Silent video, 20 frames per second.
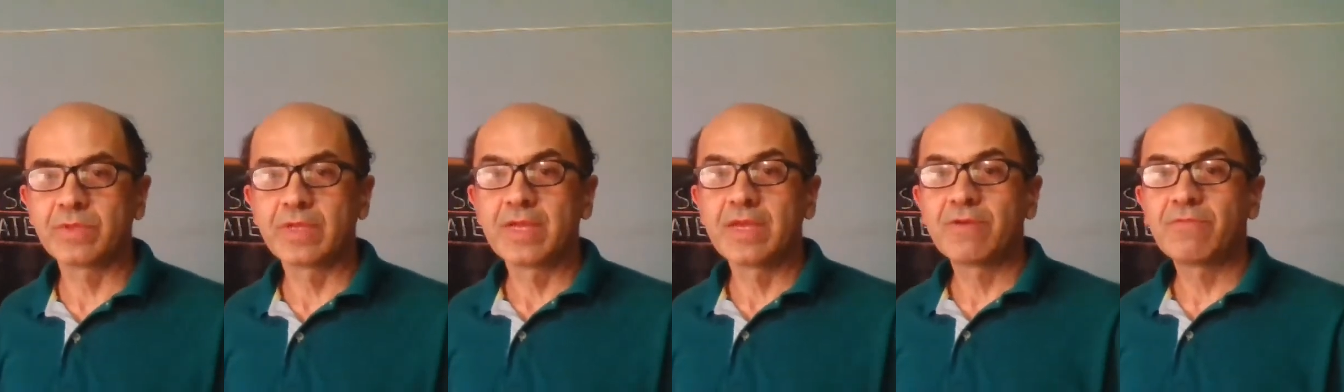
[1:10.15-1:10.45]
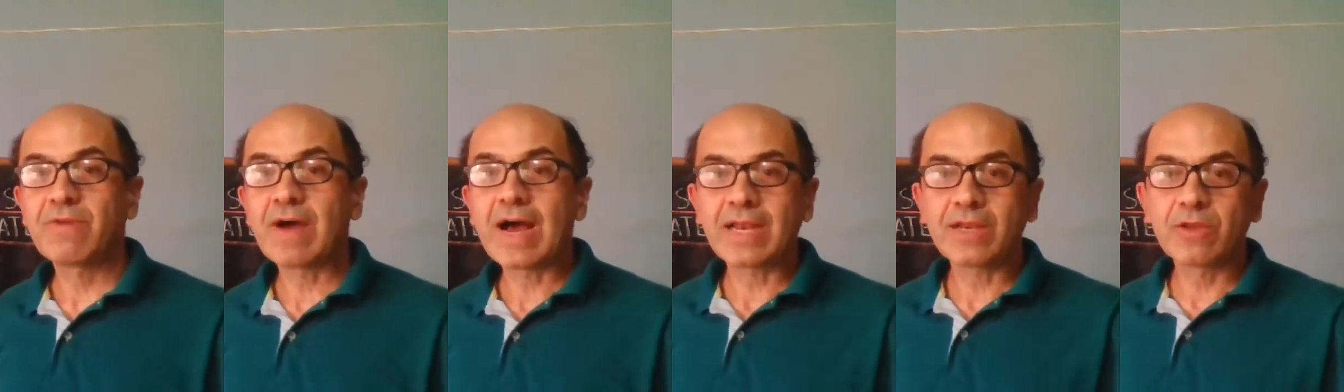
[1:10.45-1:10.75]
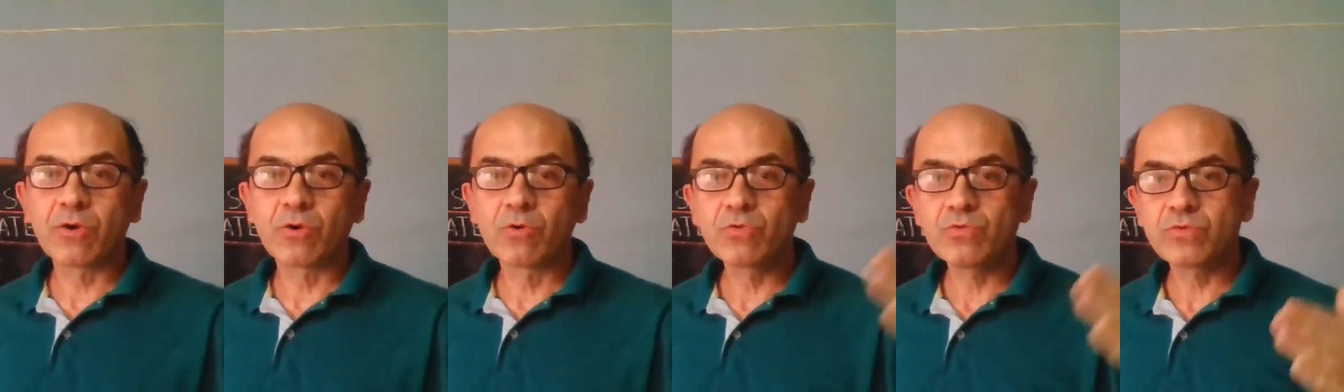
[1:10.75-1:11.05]

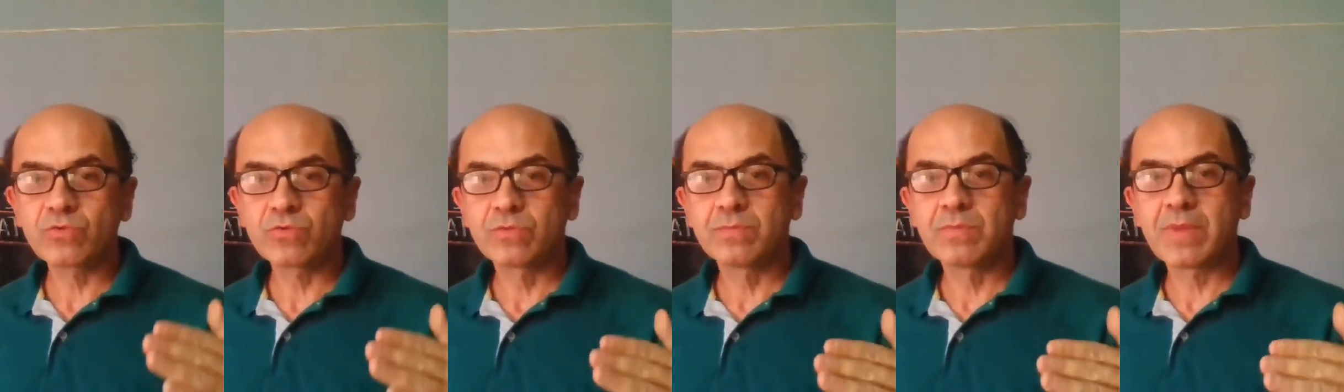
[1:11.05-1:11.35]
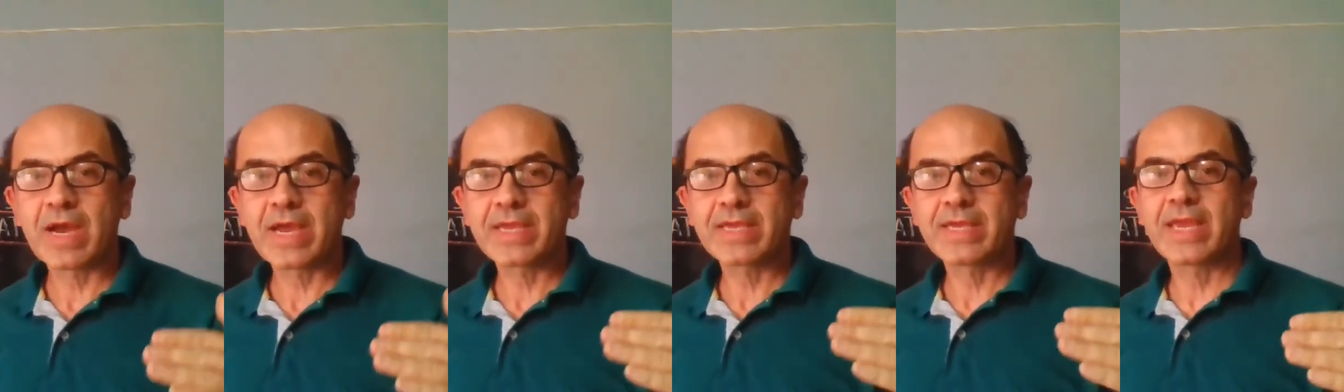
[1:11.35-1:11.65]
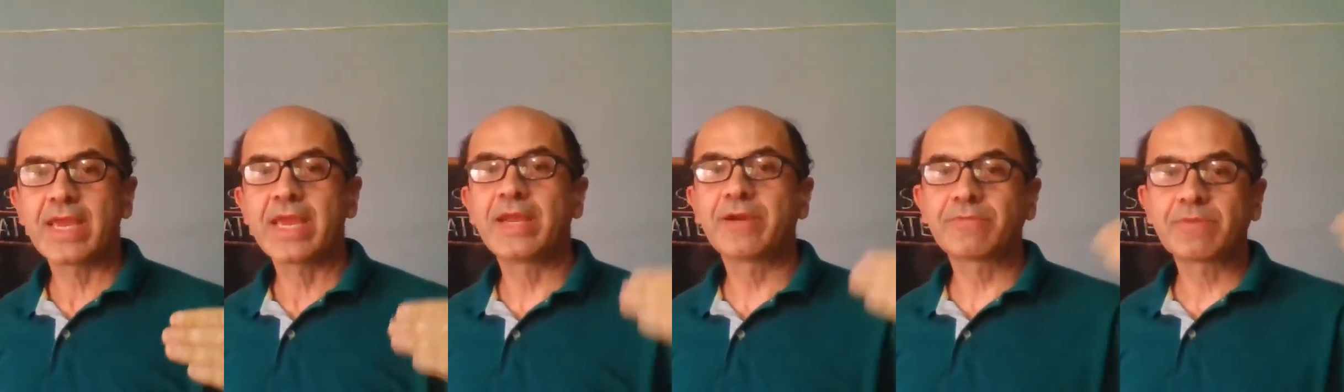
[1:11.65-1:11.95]
followed by
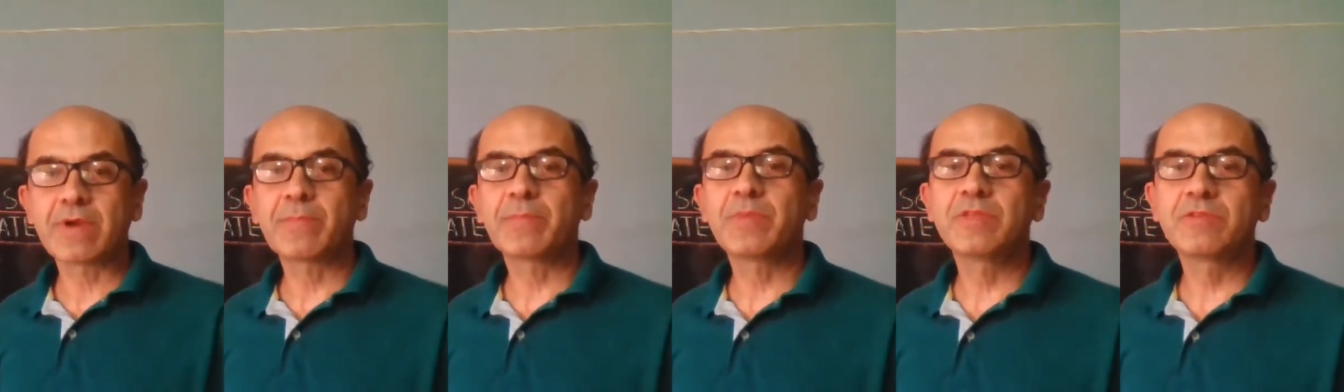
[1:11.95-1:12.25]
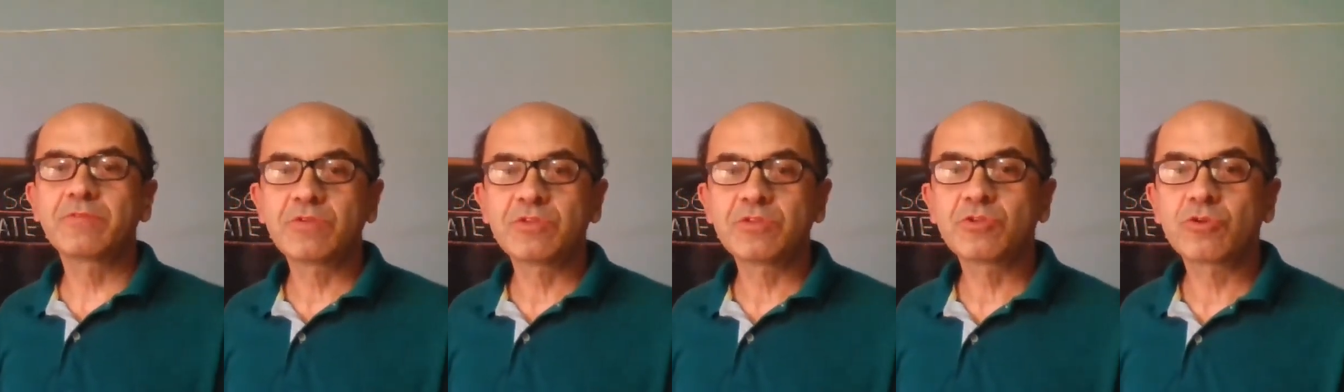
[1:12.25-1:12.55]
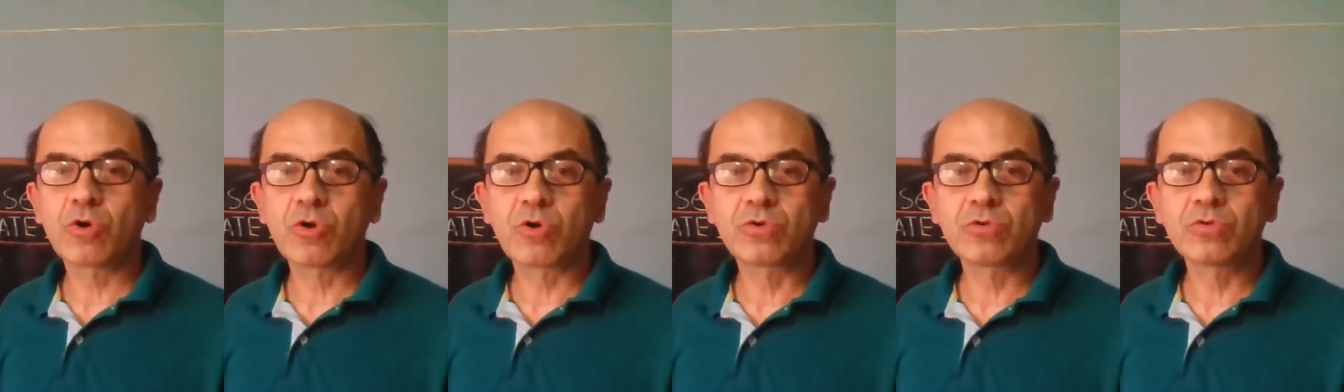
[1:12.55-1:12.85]
a rapid
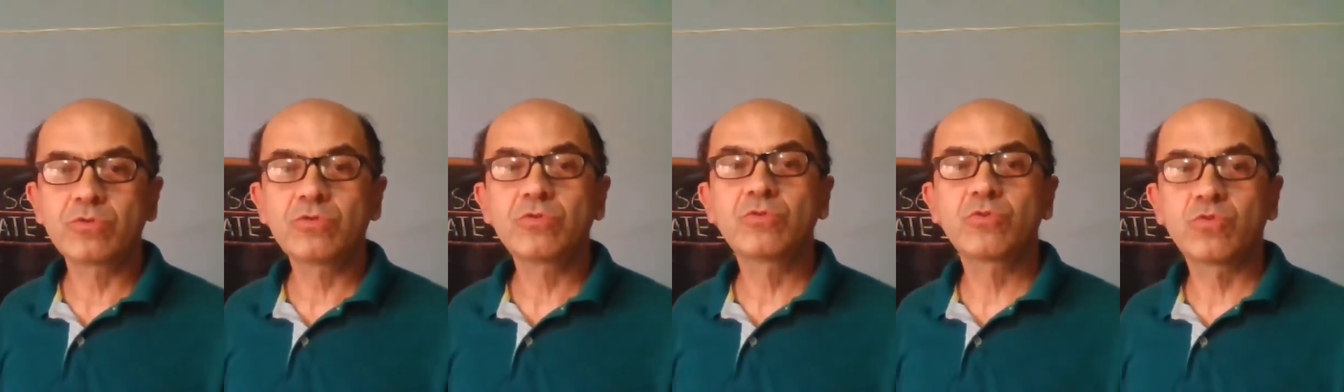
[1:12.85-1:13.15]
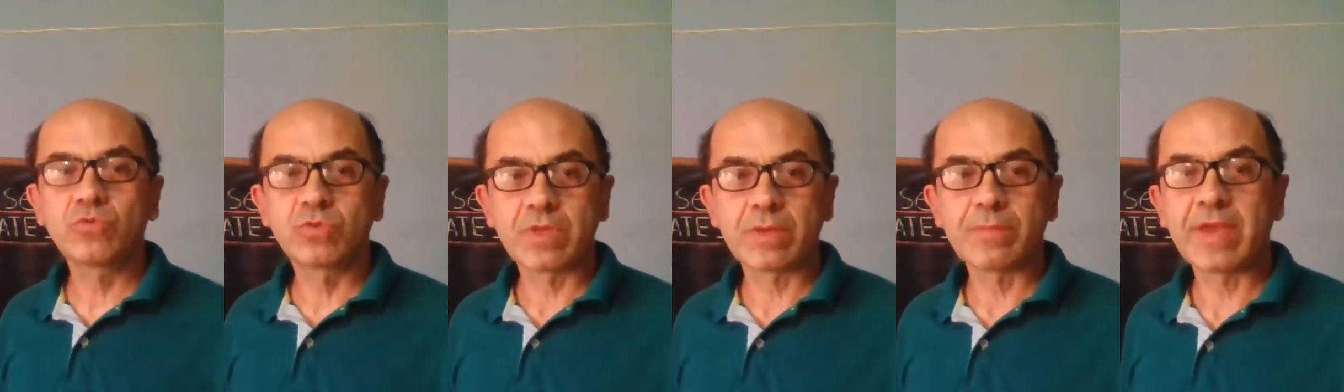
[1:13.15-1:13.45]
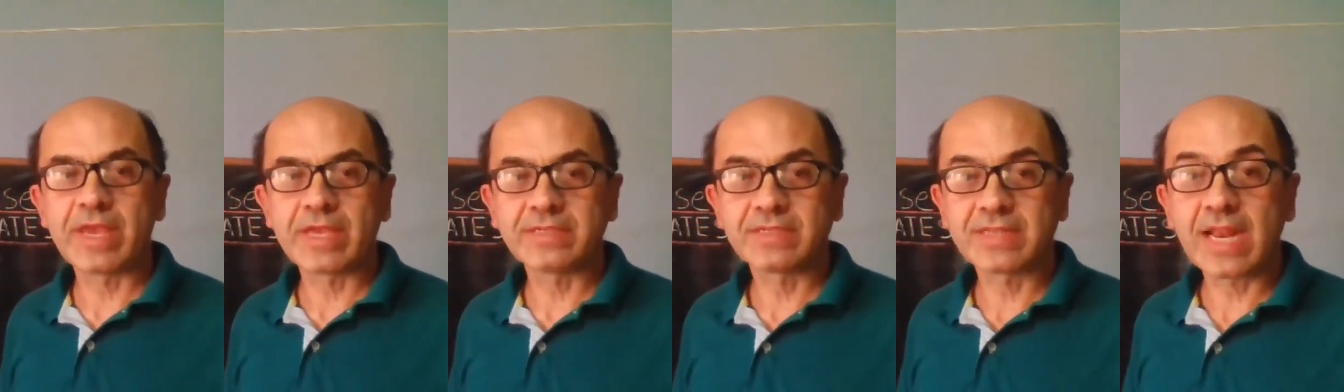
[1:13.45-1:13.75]
return to the
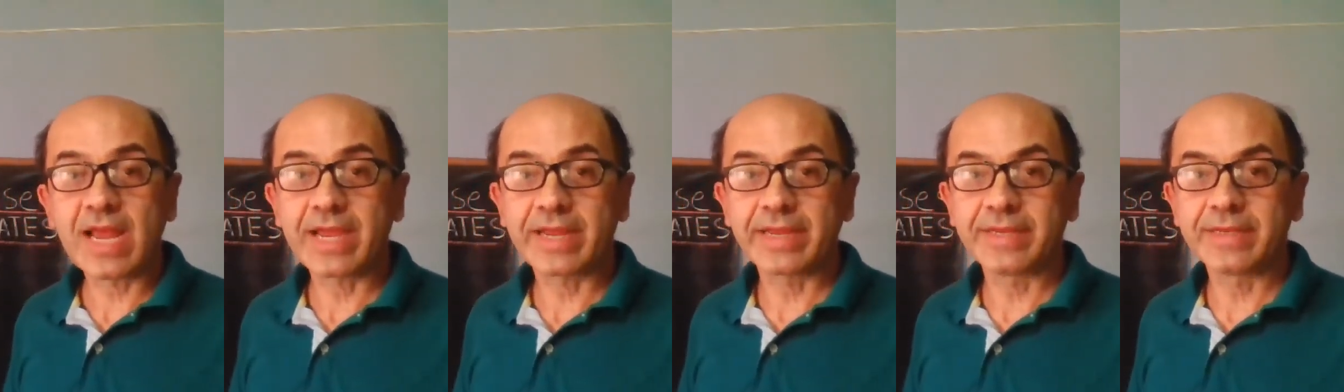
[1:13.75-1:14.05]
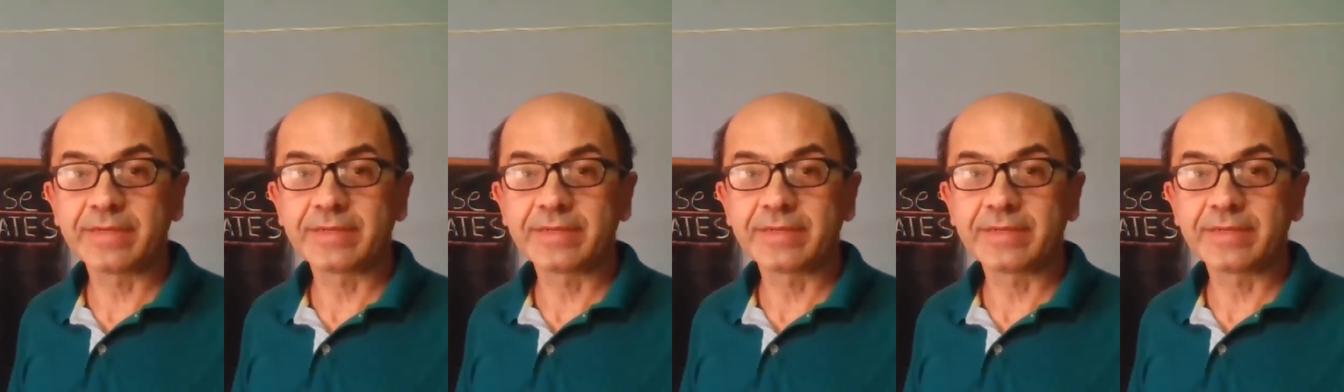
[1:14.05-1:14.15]
baseline.